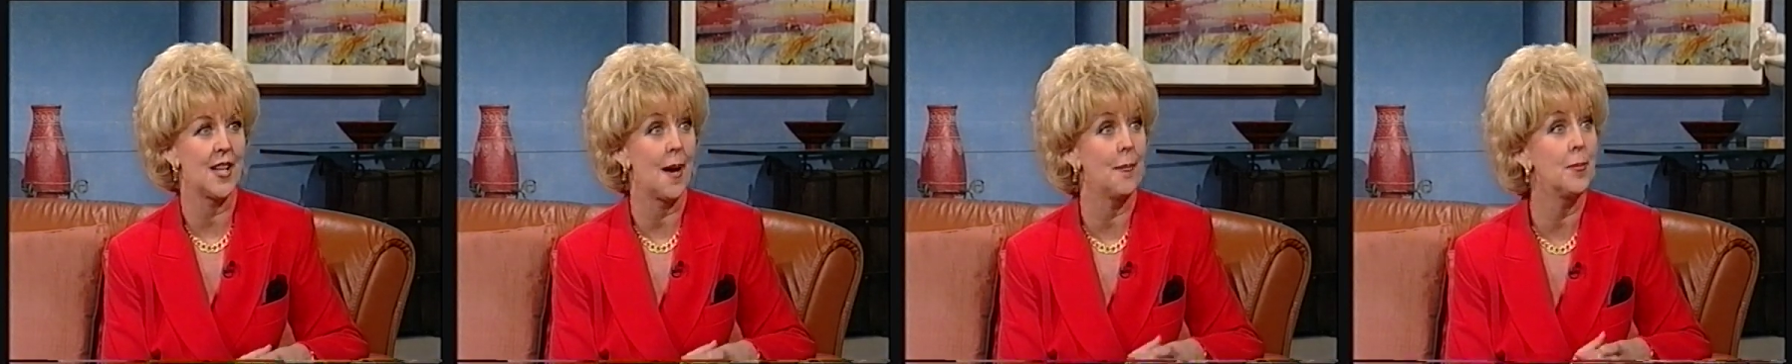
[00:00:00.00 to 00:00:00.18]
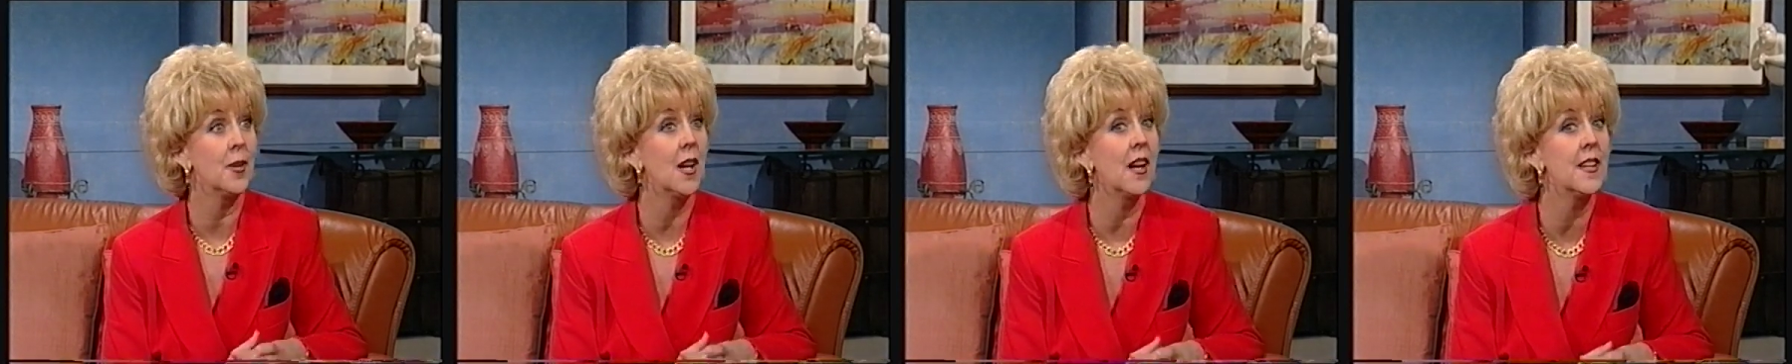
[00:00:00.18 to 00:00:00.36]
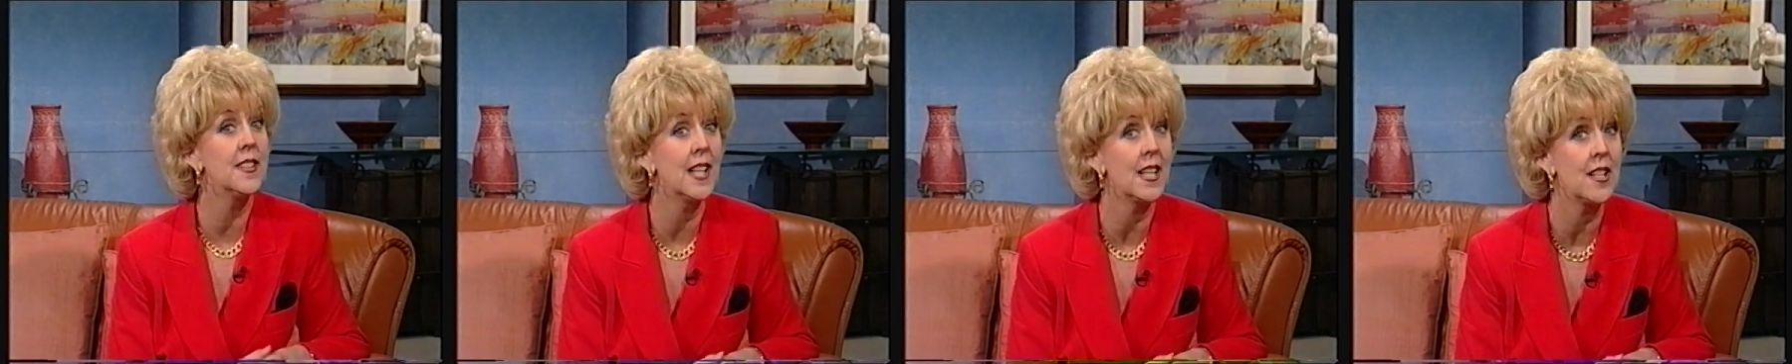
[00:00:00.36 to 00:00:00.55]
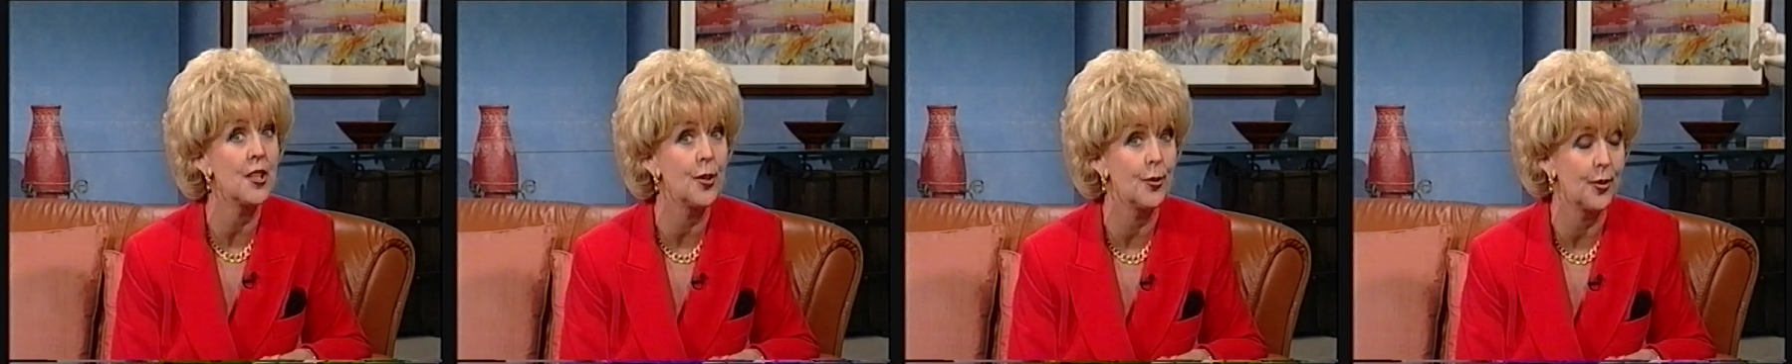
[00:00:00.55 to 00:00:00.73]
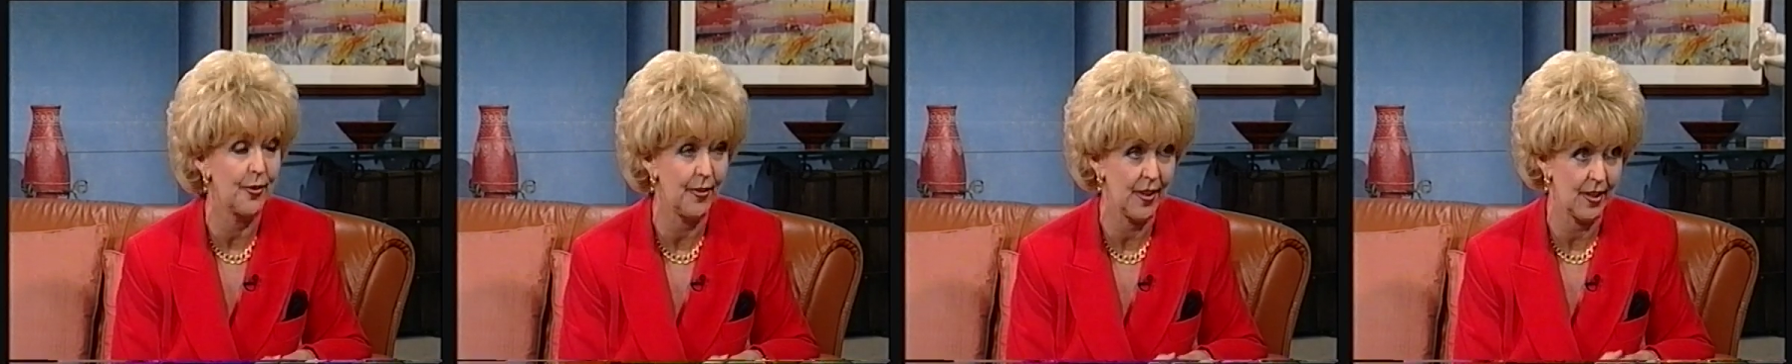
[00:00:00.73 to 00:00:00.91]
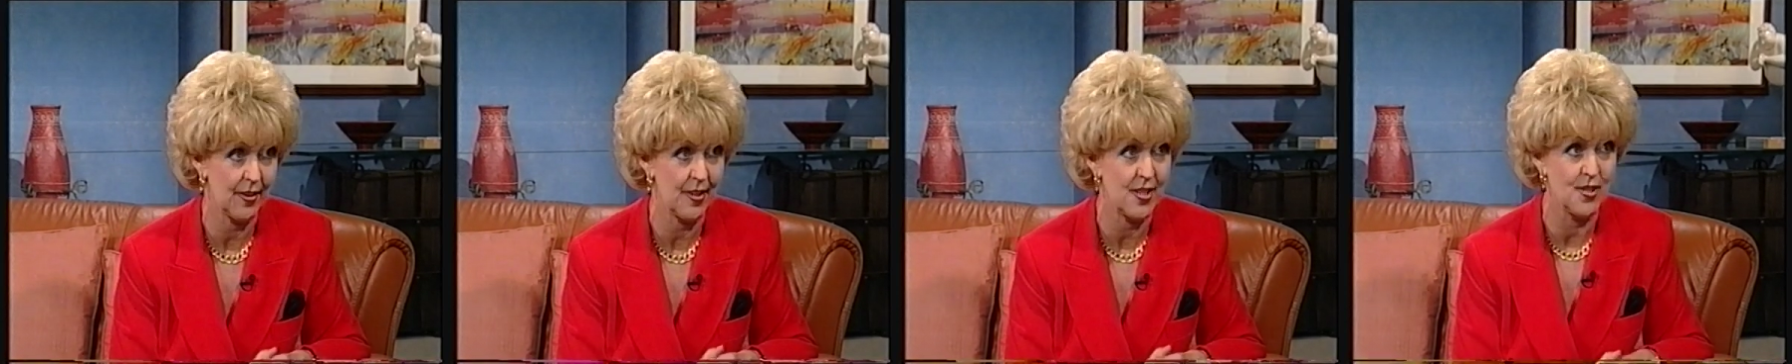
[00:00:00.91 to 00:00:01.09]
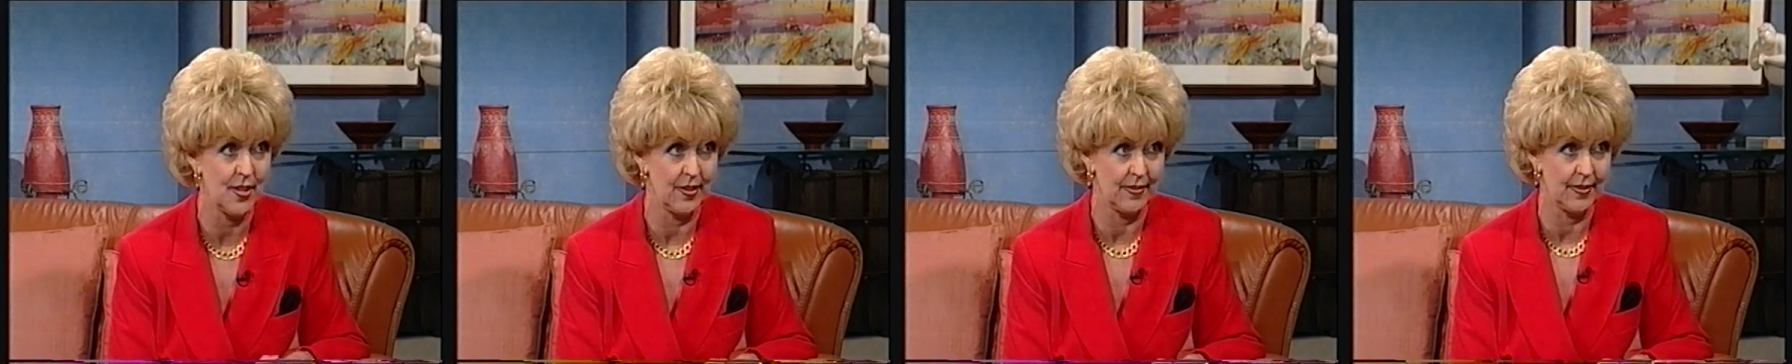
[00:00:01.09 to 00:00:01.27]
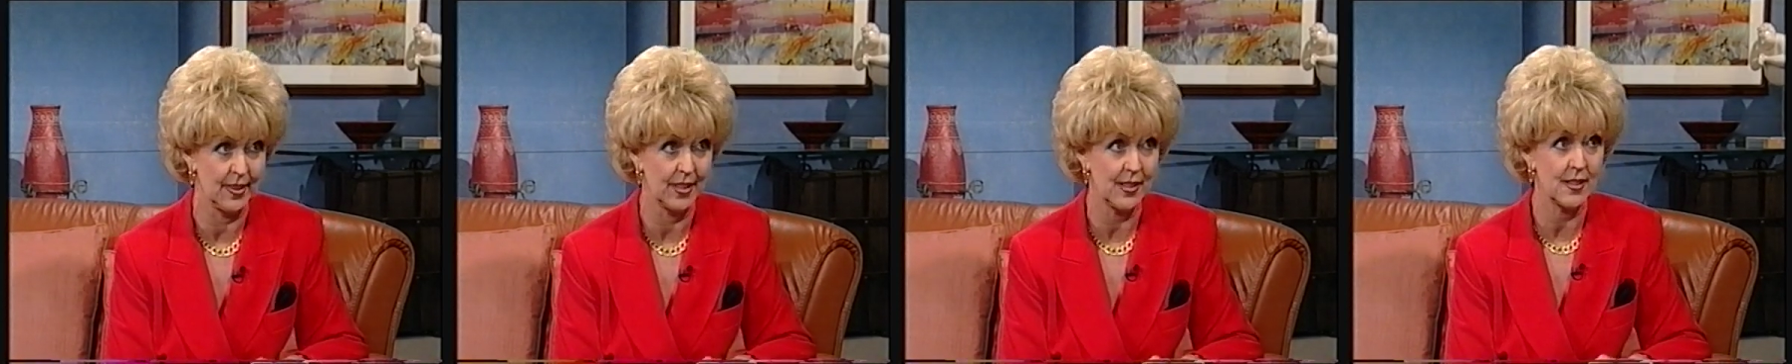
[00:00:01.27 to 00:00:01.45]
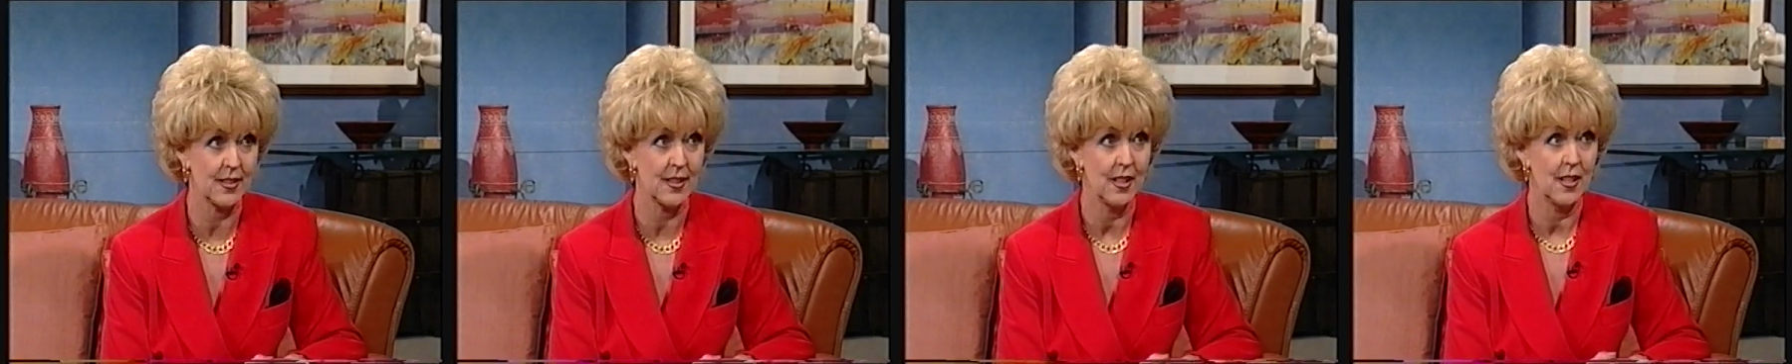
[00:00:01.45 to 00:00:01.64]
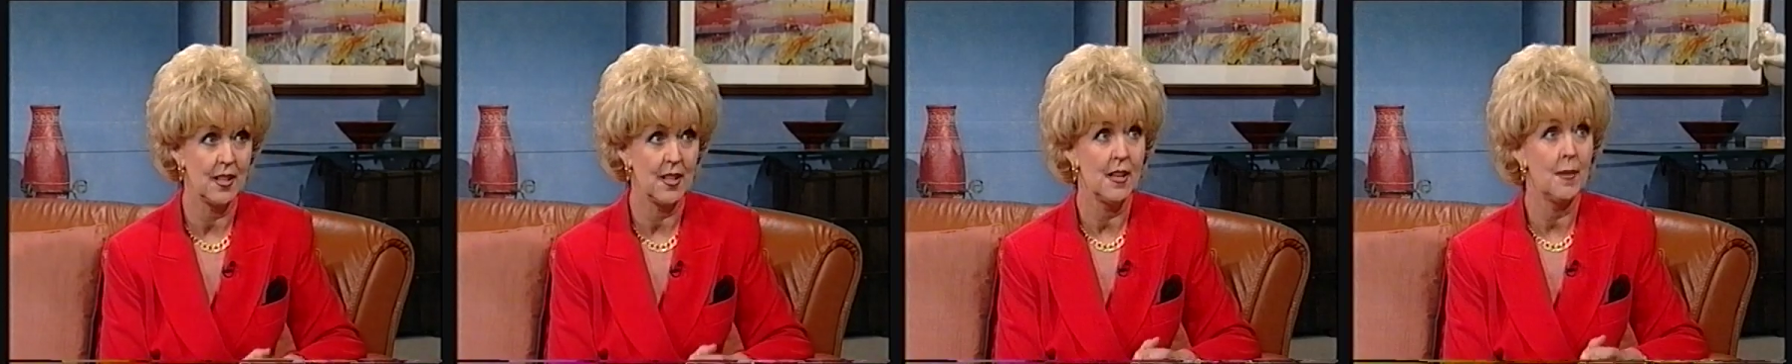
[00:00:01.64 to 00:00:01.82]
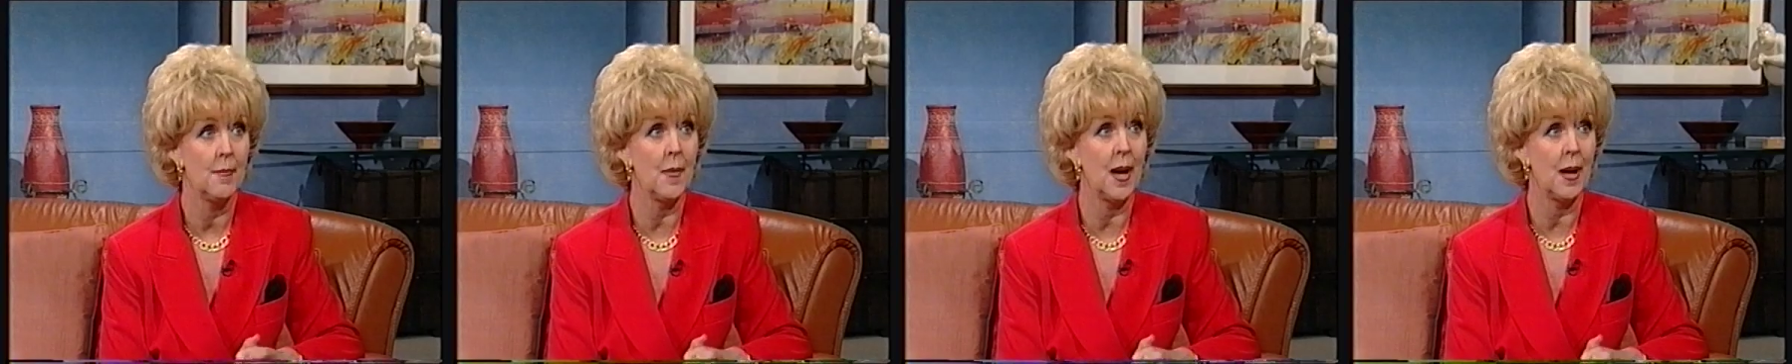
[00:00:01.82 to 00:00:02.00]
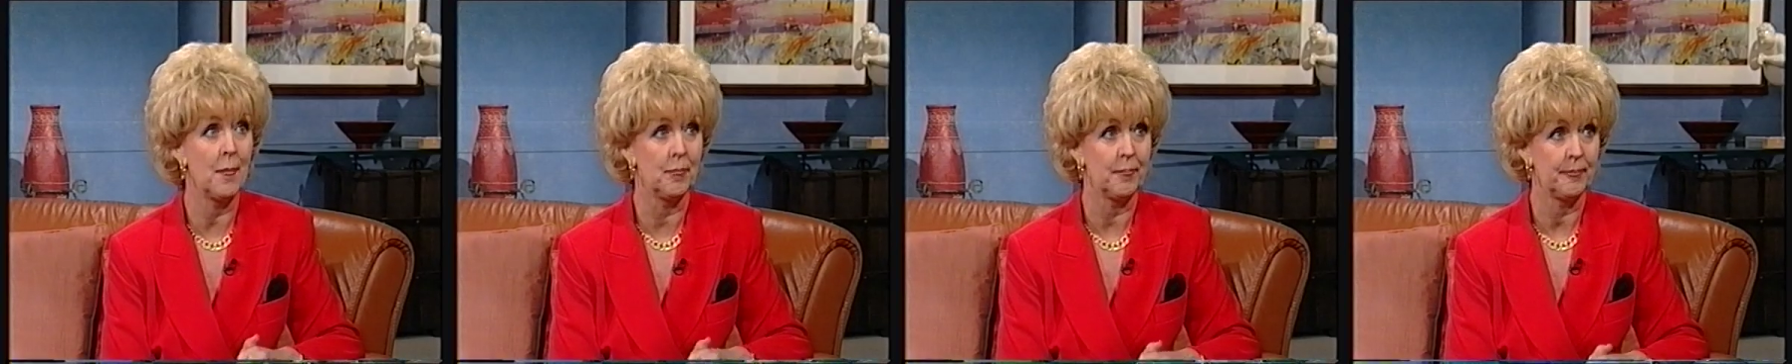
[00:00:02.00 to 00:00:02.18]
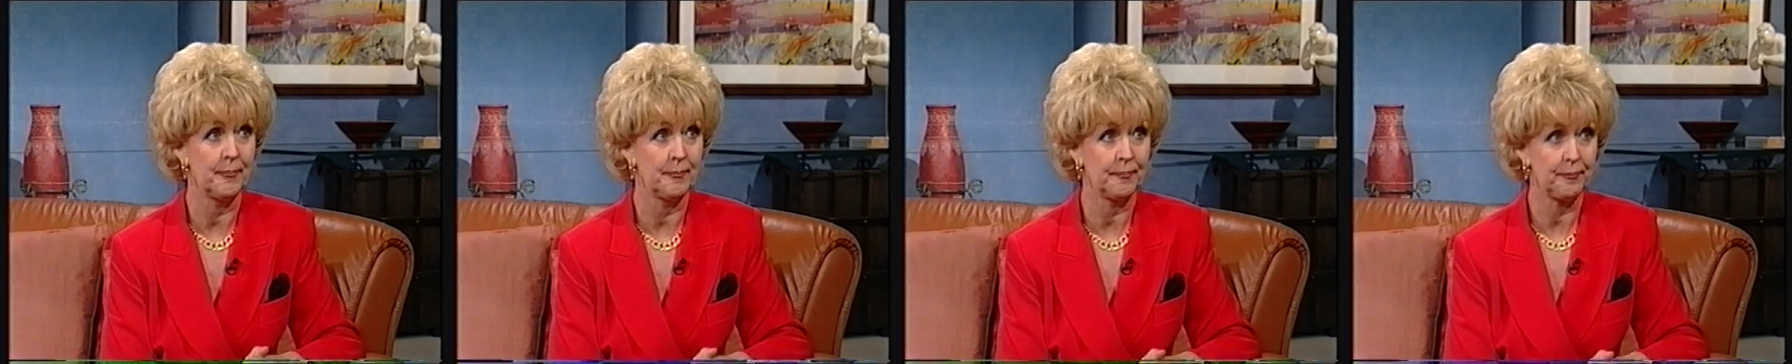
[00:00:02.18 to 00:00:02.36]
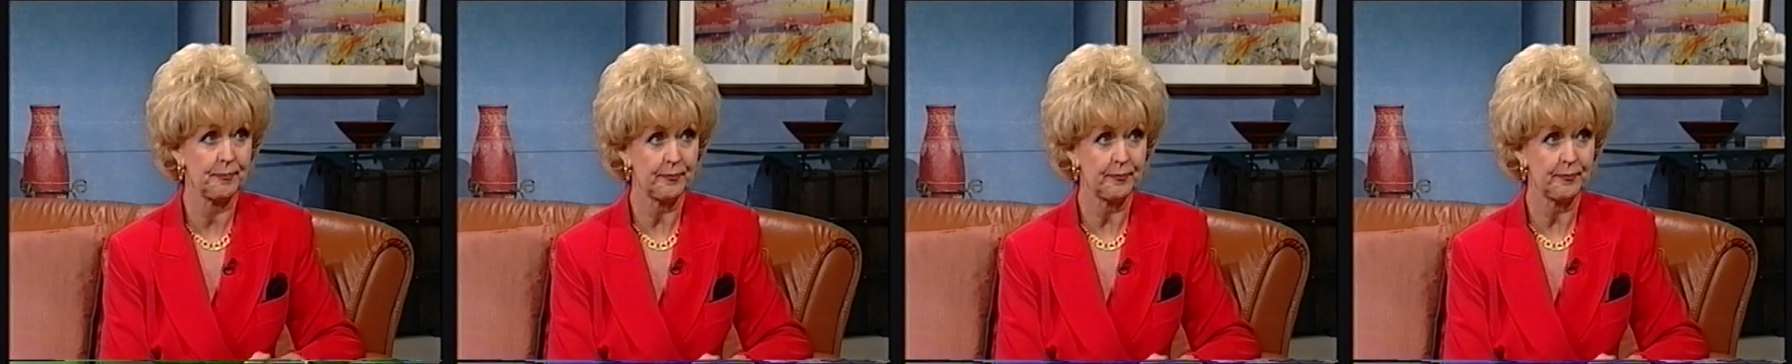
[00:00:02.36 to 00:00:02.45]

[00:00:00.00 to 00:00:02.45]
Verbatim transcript: to happen. I tell you he was very nervous? Who? Mum.